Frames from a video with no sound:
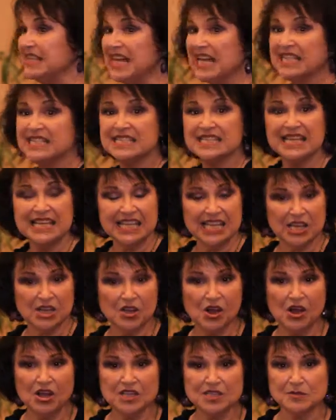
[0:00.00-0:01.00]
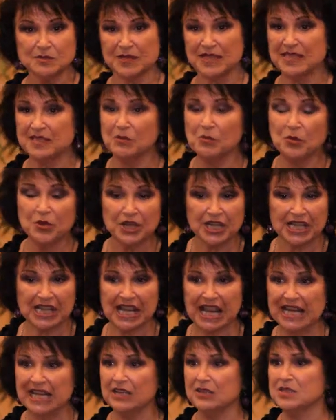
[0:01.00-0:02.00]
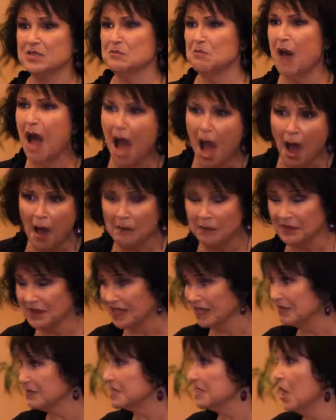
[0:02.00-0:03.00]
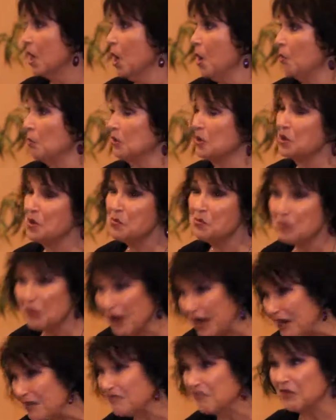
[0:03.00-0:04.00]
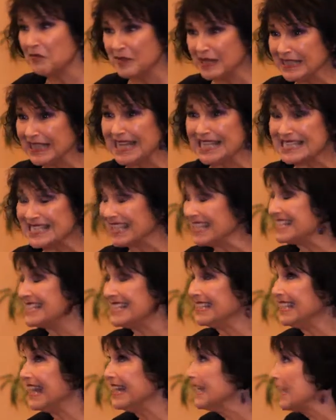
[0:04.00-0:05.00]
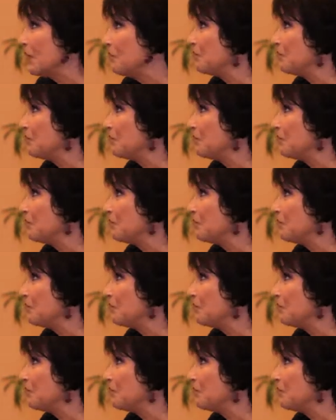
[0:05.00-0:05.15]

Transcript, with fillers: next day he calls me in the morning and he goes, Mom, he goes, were you praying for me last night? I said, honey, I